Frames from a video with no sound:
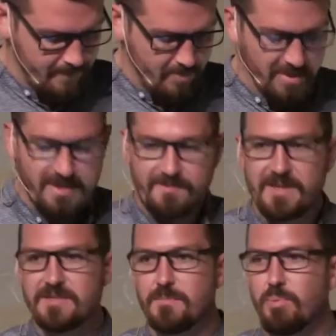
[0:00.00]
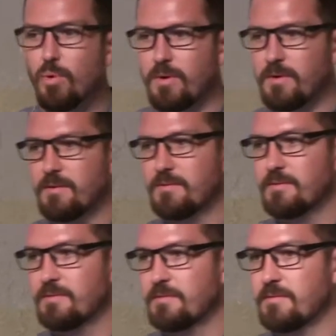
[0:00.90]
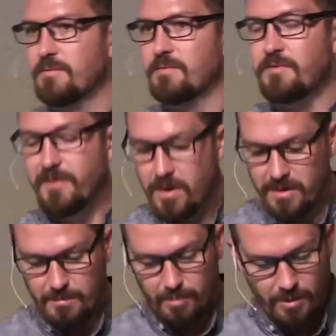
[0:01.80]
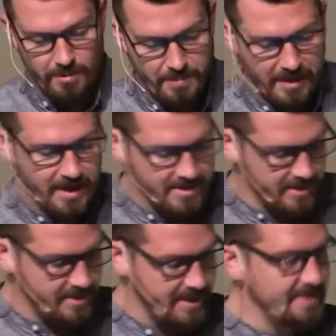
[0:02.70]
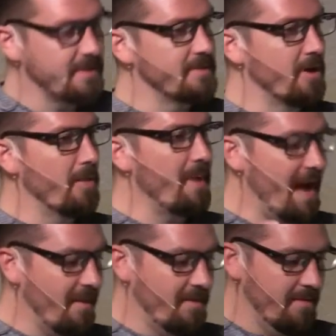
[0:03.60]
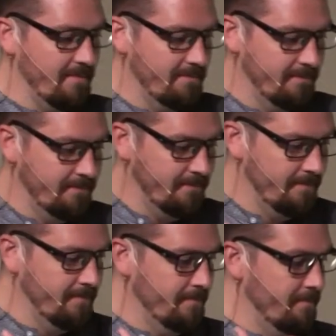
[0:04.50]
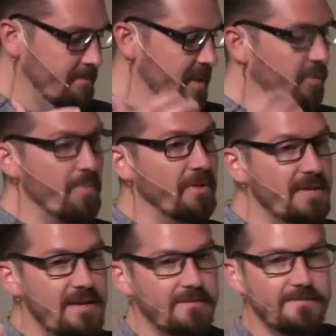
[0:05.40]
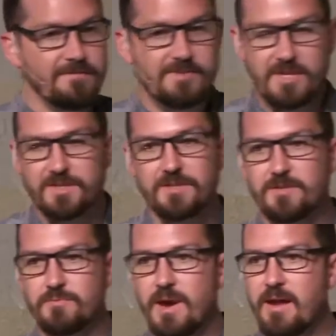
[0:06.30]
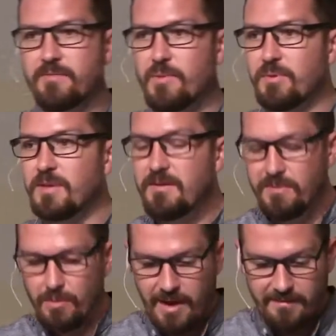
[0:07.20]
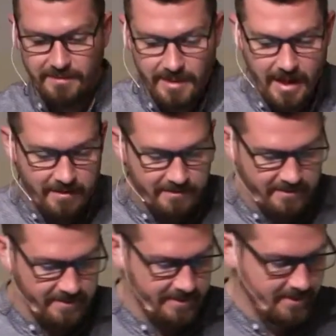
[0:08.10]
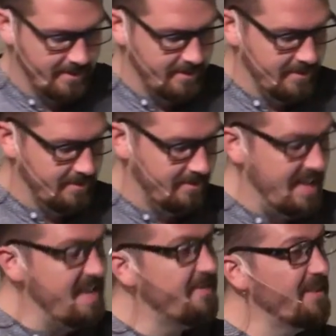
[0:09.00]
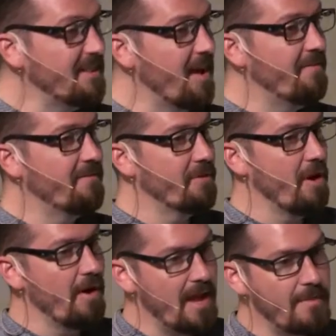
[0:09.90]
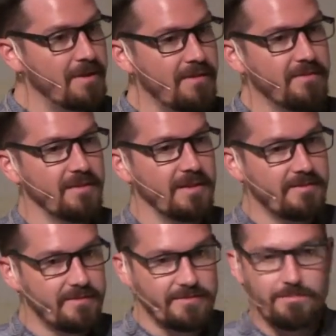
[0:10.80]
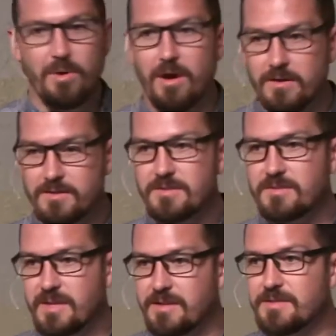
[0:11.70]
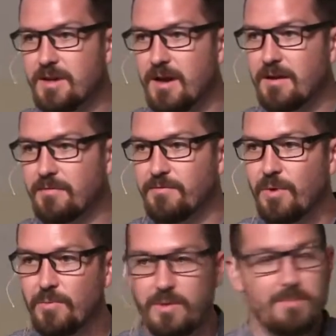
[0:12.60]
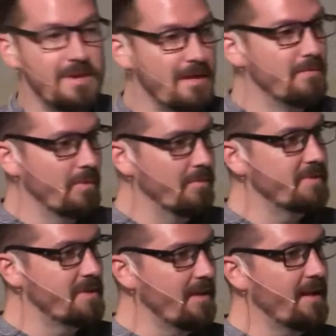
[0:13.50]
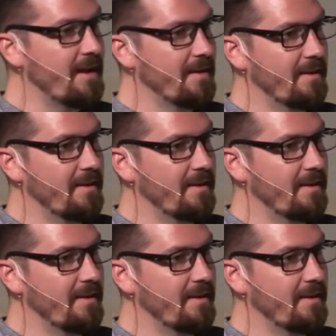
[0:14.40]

Belief is important. It's very important because it sets us on a path. If we believe Jesus is right, if we believe the way of love, even love for our enemies, and let's pause to take stock of what we mean when we say that.